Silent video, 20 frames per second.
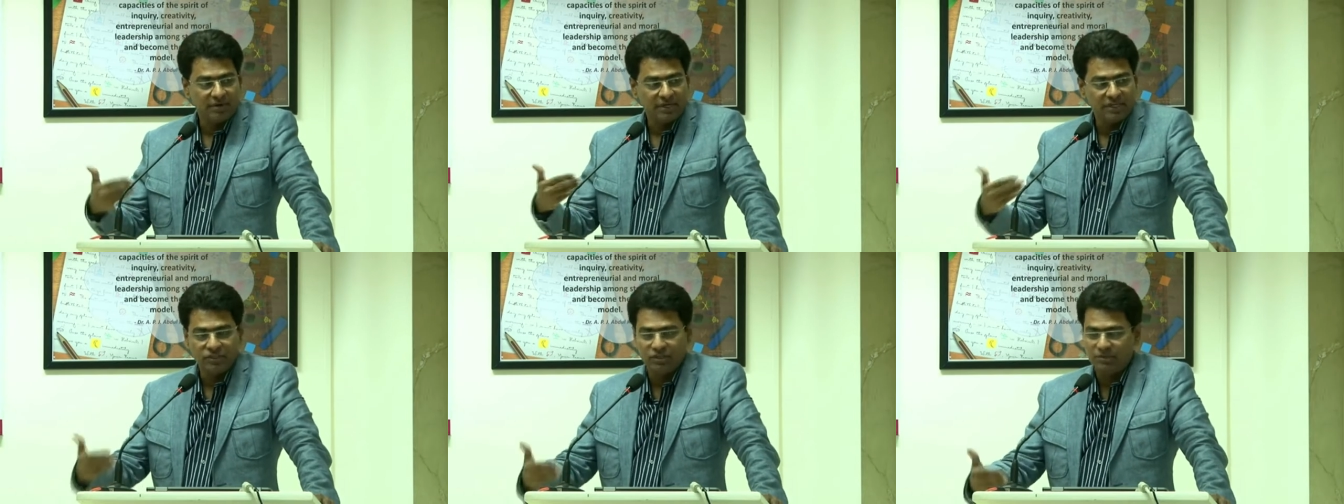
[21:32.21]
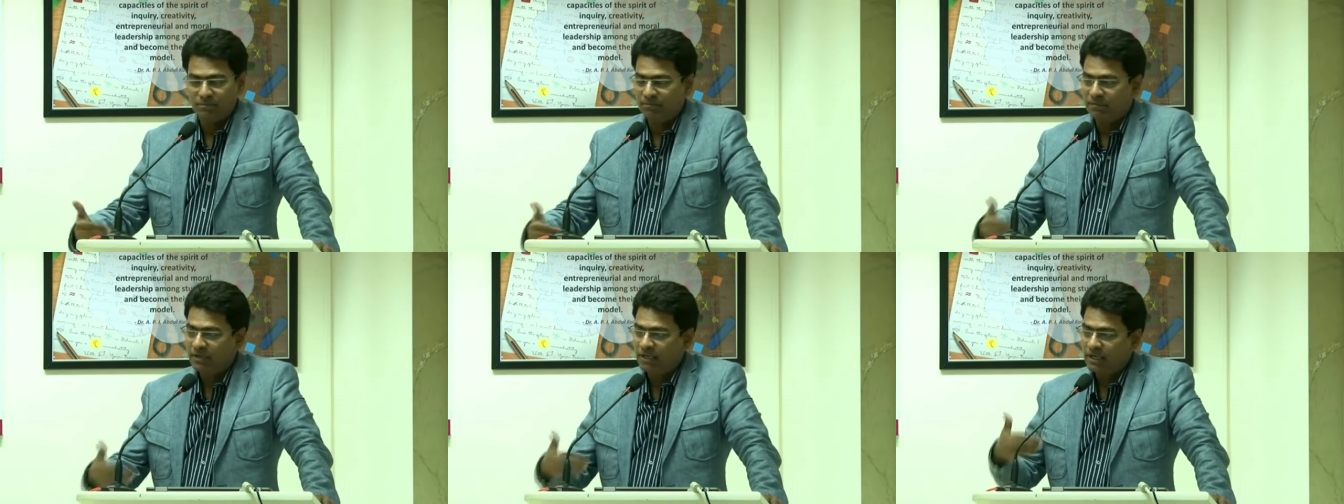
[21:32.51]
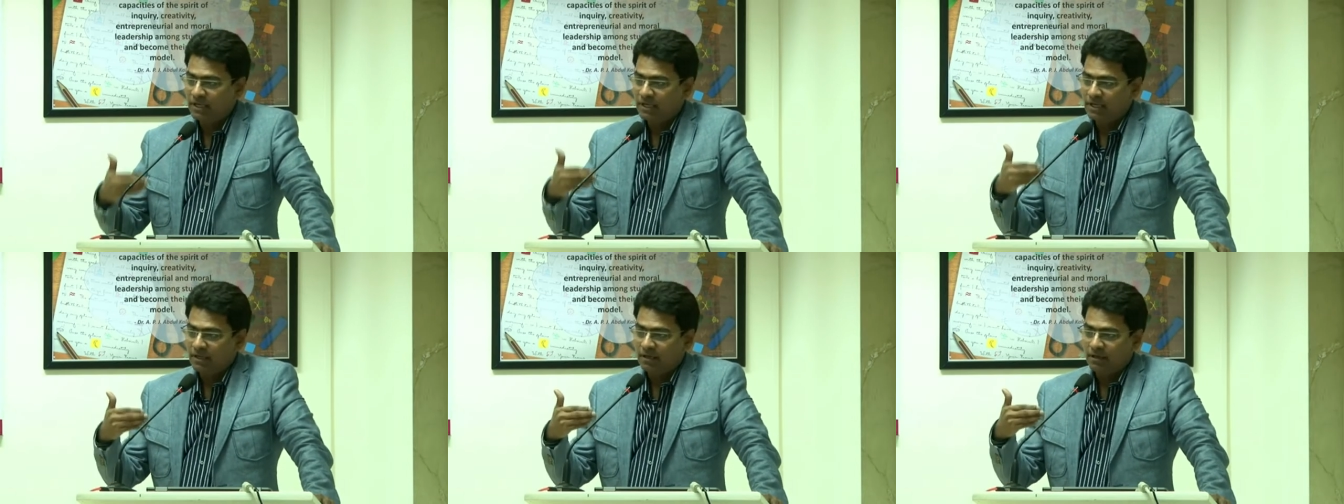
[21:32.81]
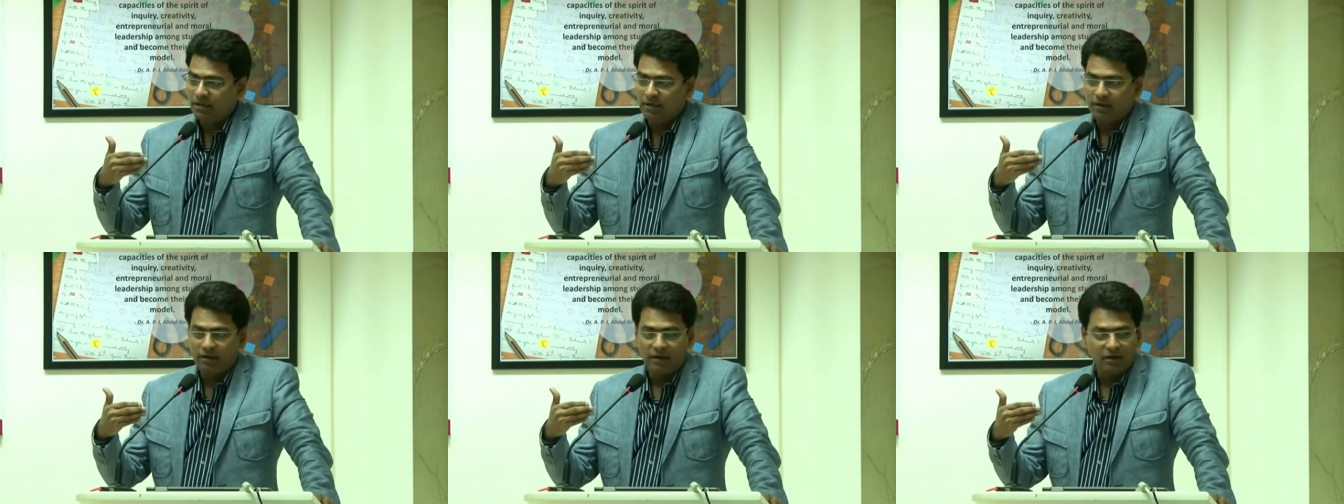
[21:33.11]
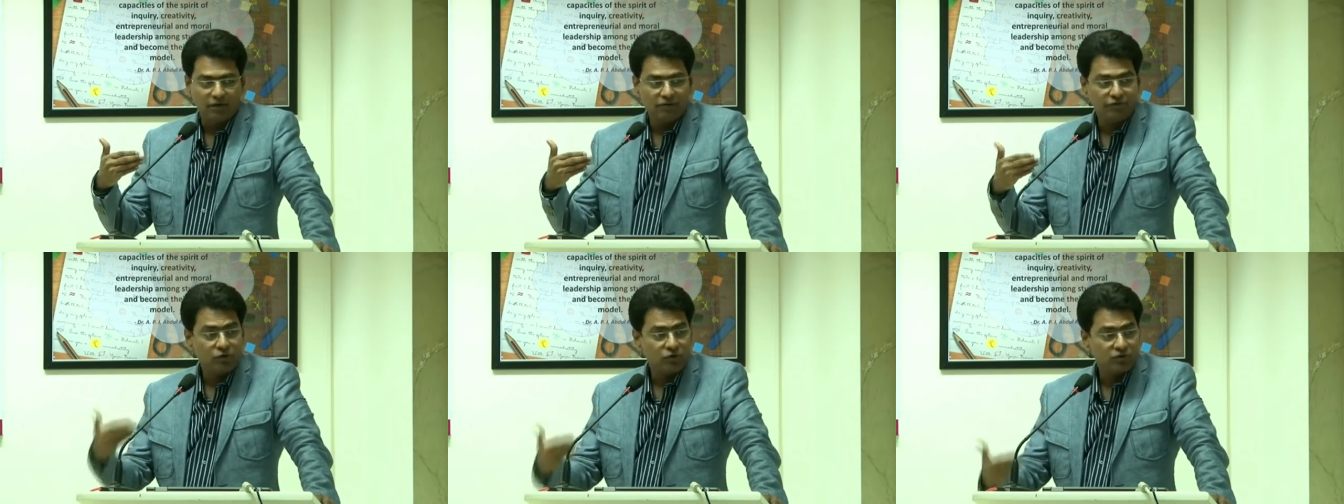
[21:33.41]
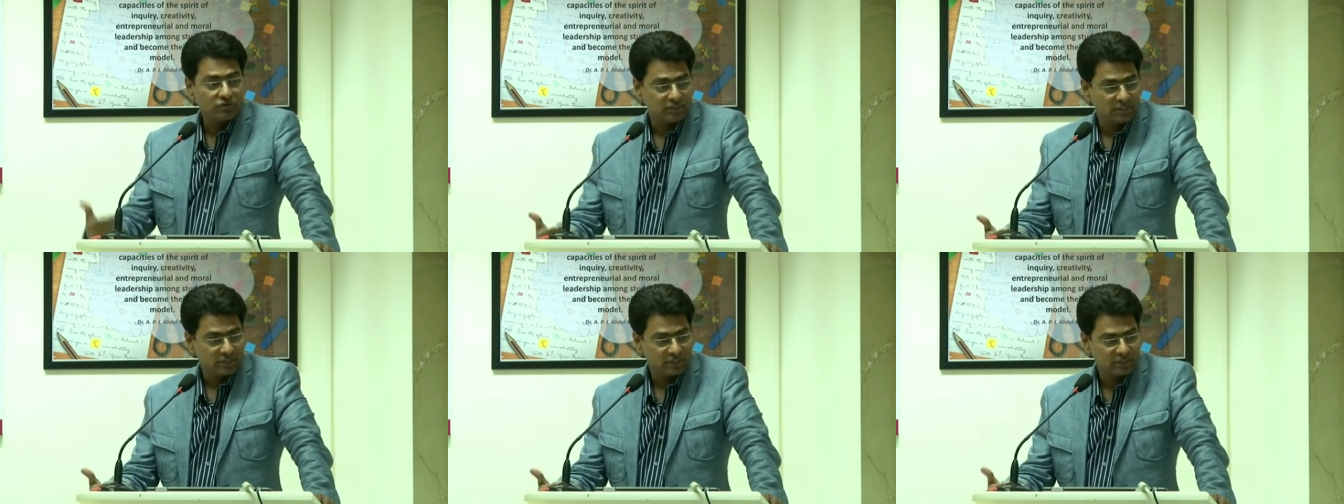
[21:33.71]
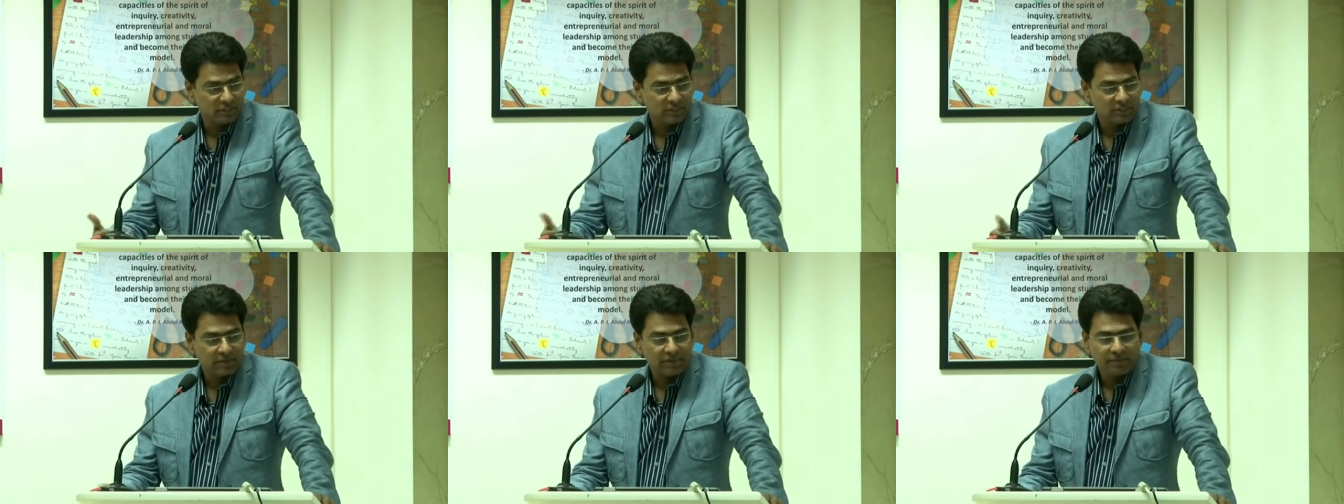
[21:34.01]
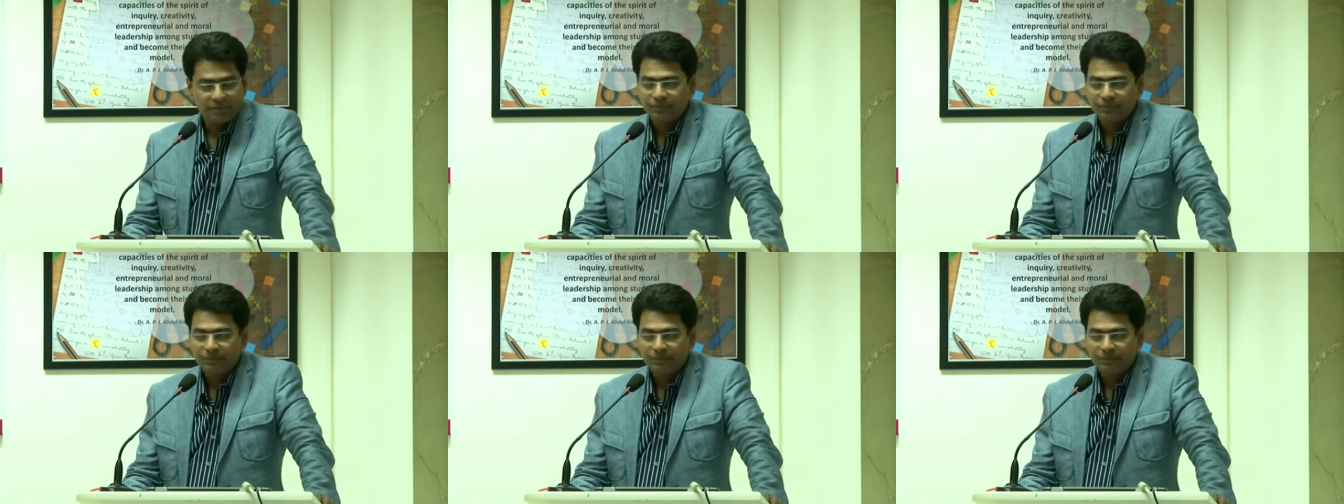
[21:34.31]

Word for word: regime uh, forces.